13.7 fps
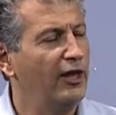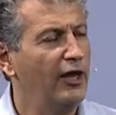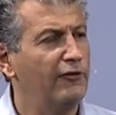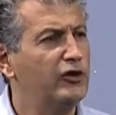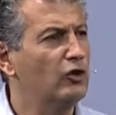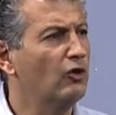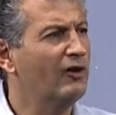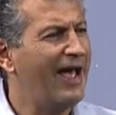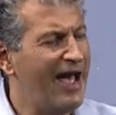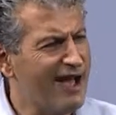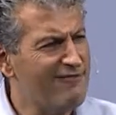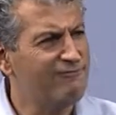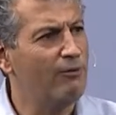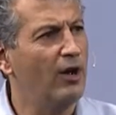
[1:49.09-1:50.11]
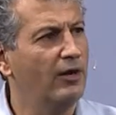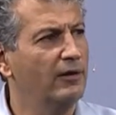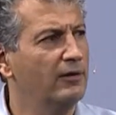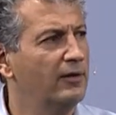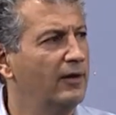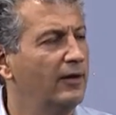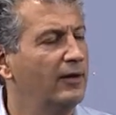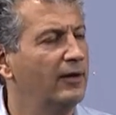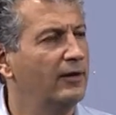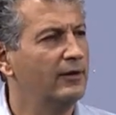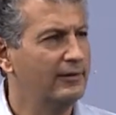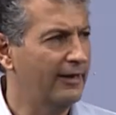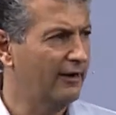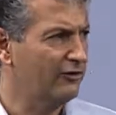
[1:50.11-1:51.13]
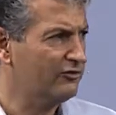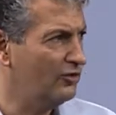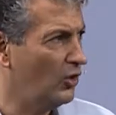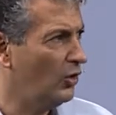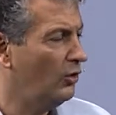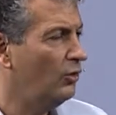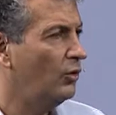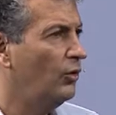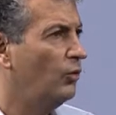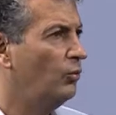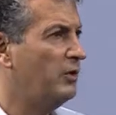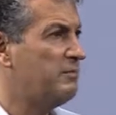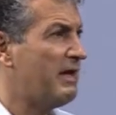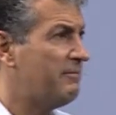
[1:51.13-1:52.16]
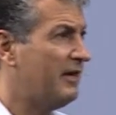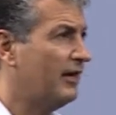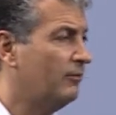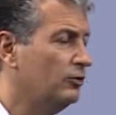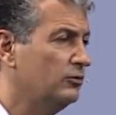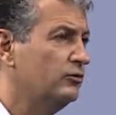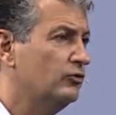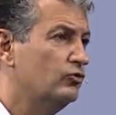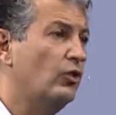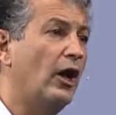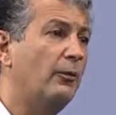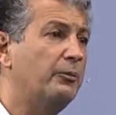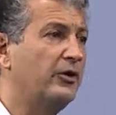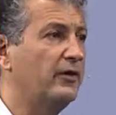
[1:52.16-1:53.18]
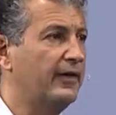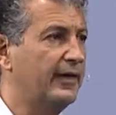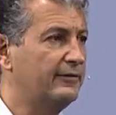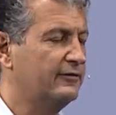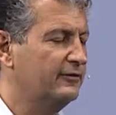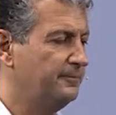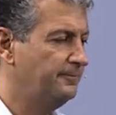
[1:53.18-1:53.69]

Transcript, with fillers: If you don't have one, let us know. We may be able to help you on that.